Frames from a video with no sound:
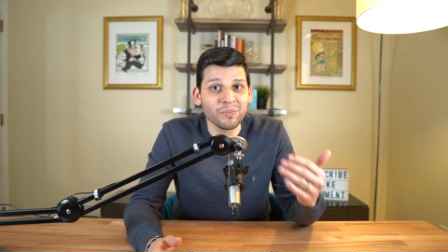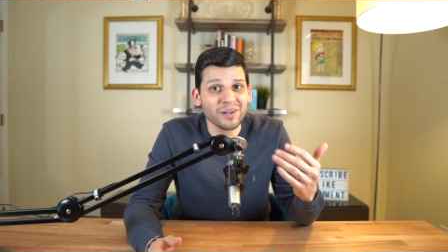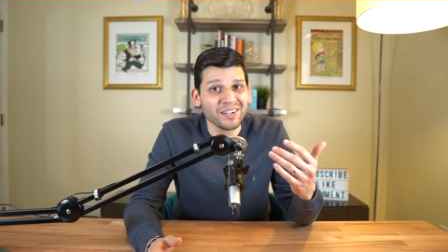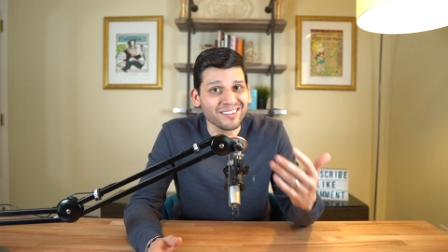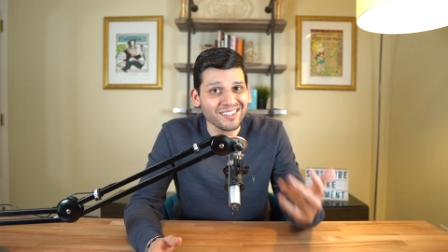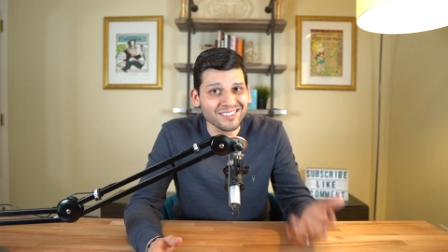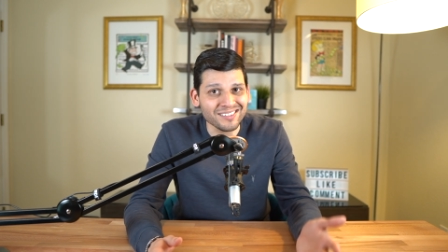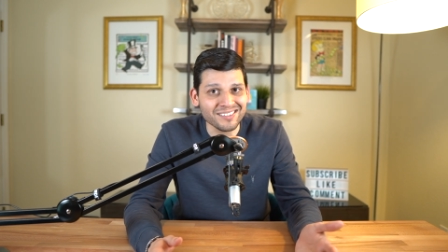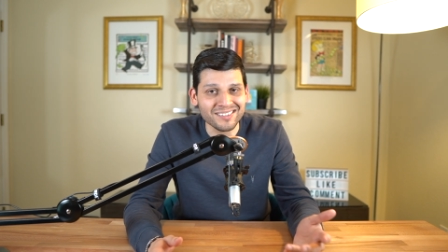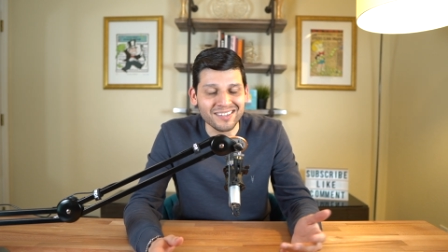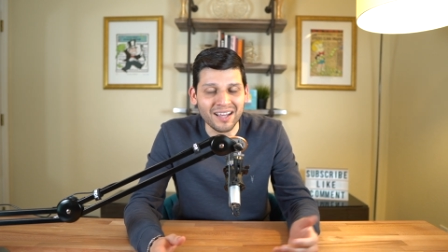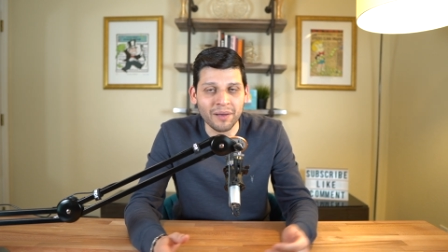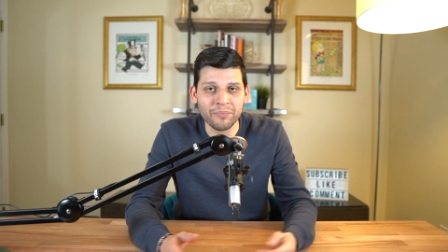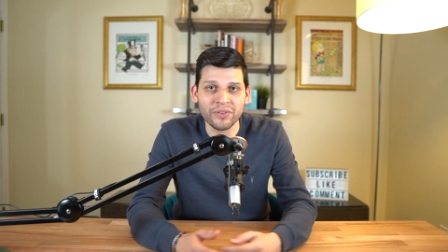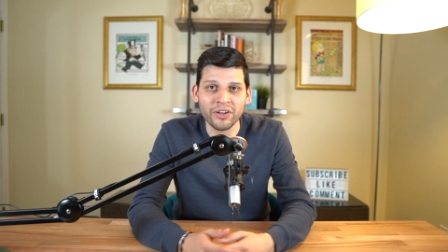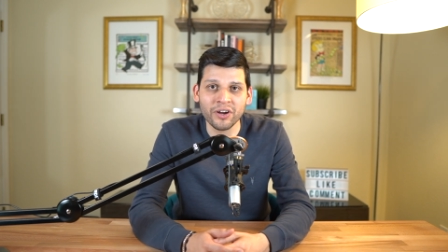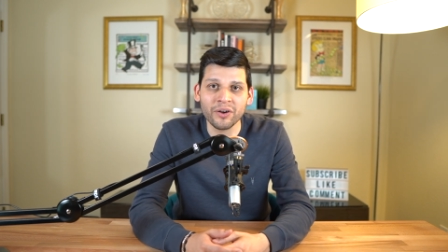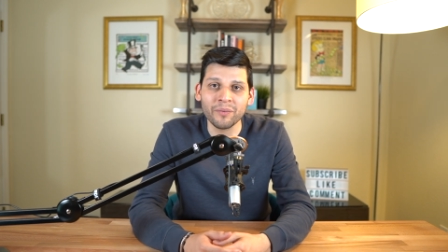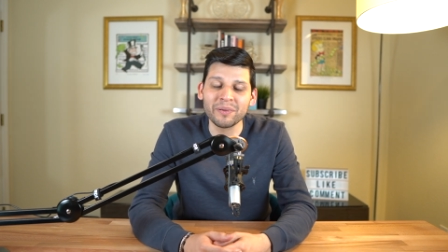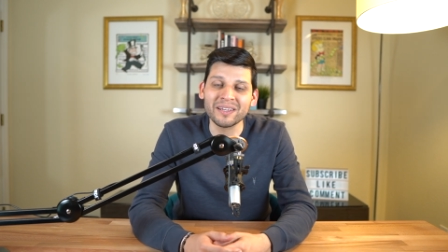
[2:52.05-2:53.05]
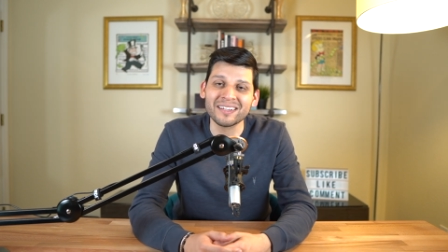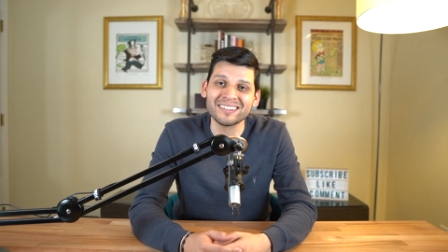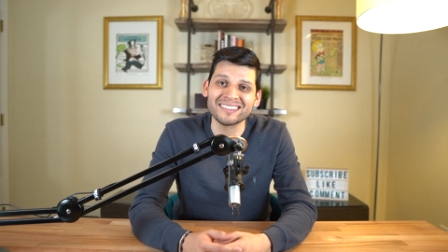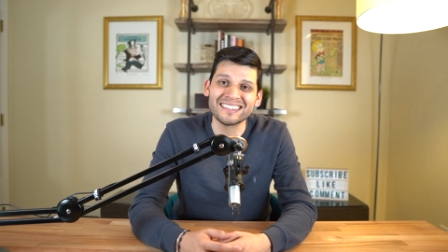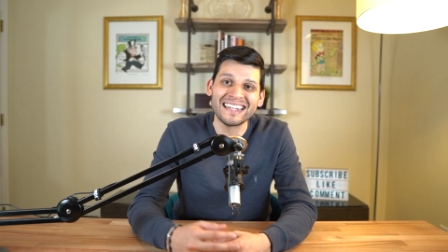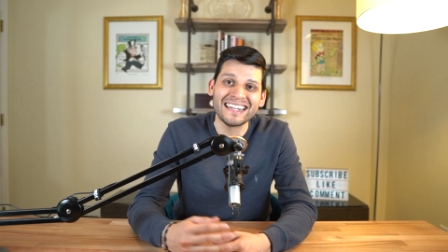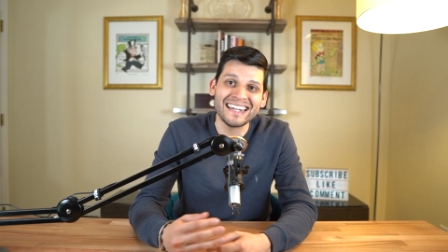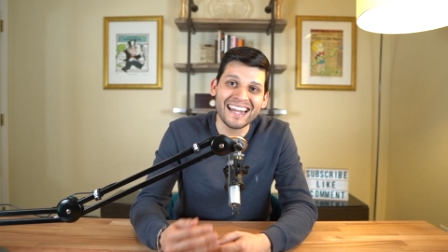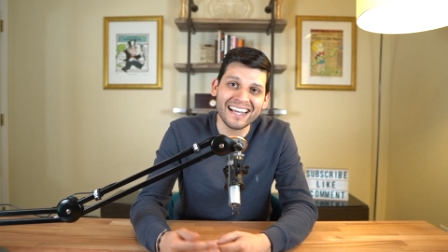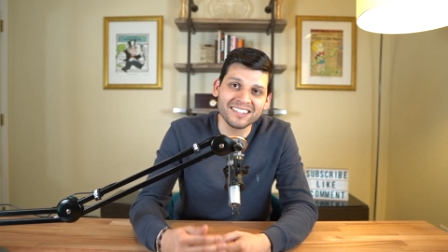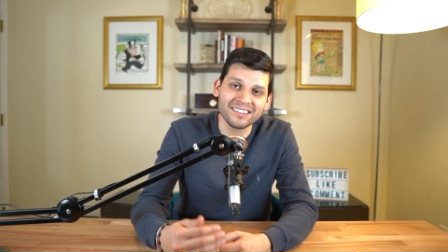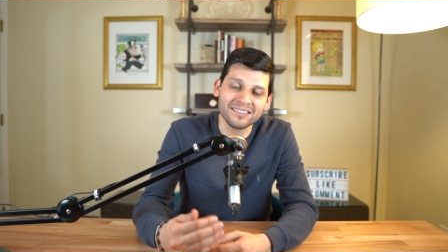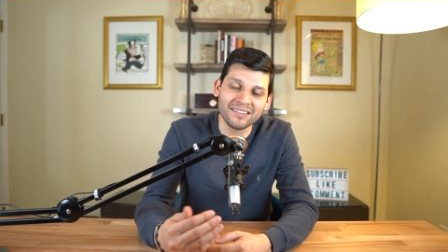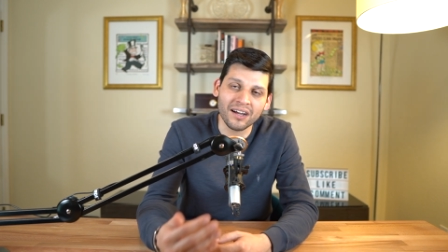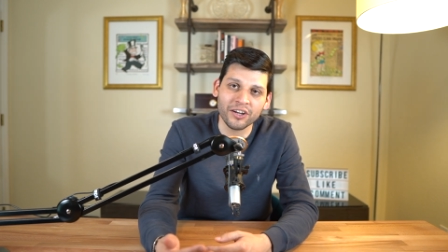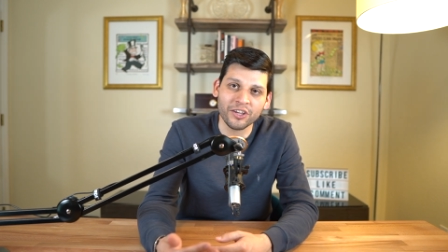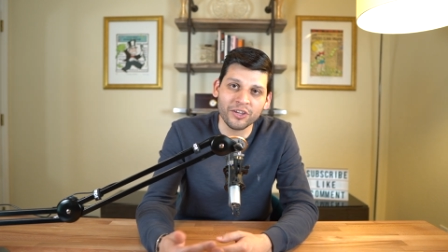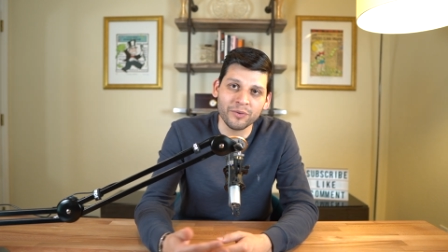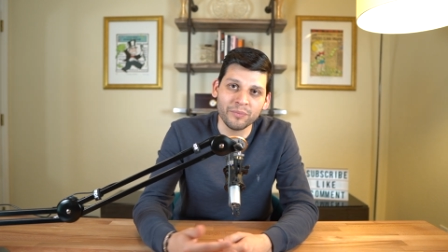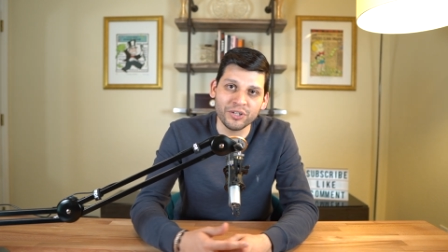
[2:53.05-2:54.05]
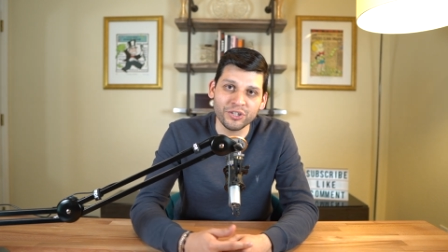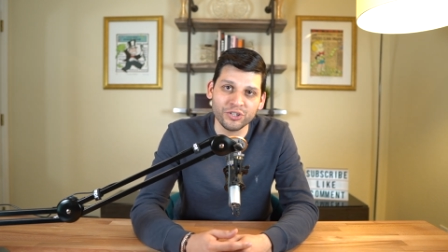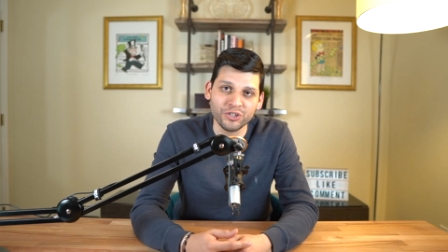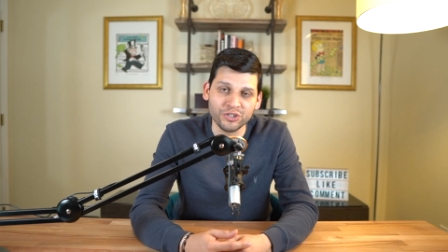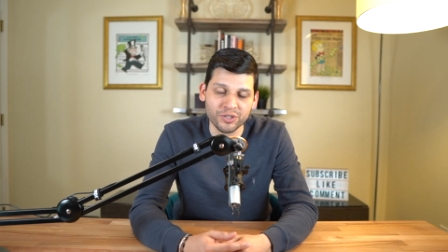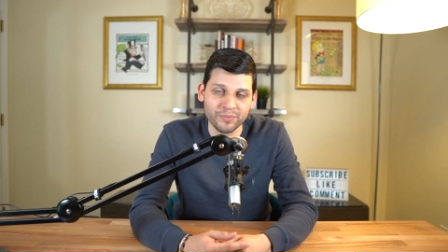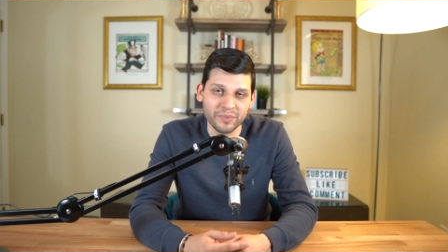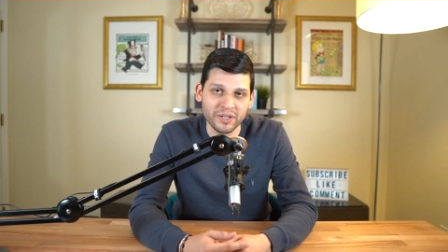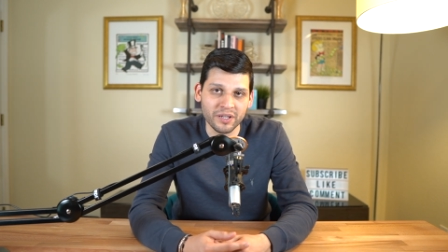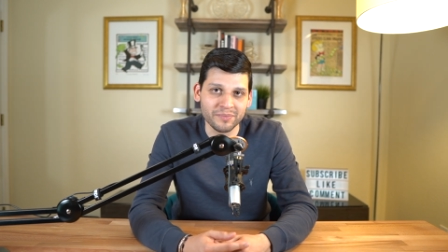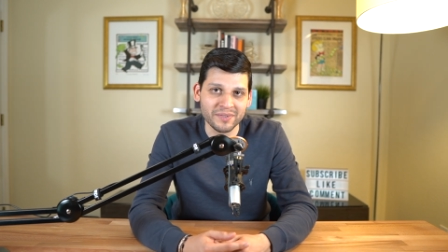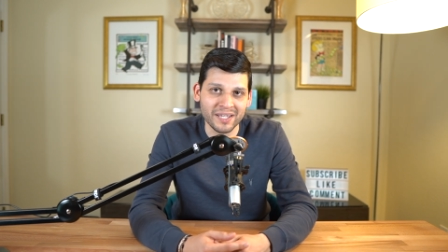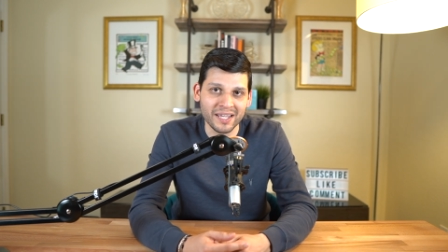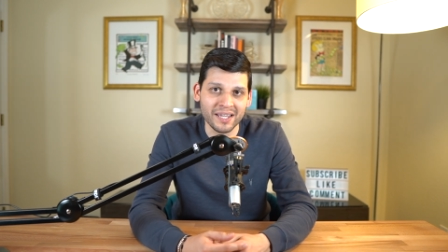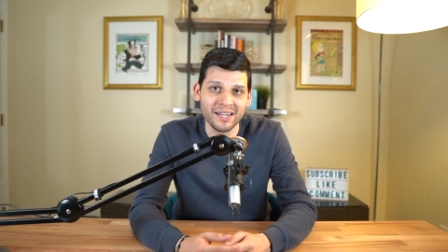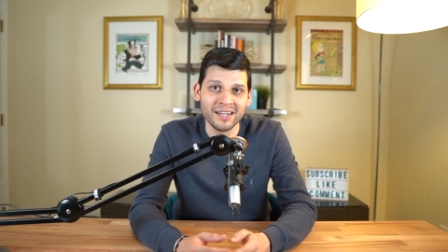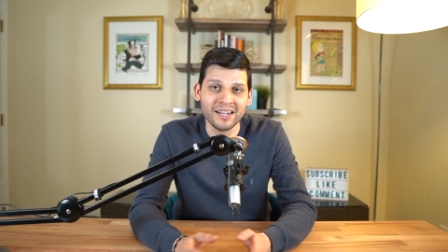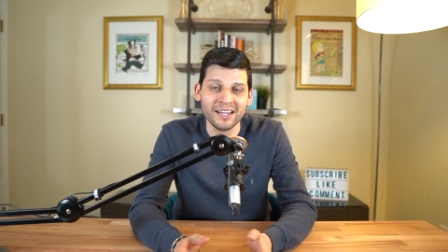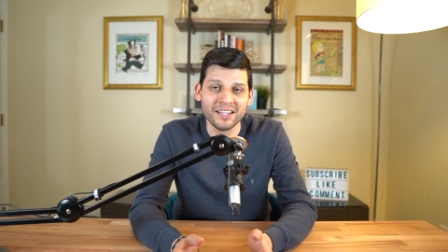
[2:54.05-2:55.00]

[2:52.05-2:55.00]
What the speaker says: but it doesn't stop there, because the next document you should be obtaining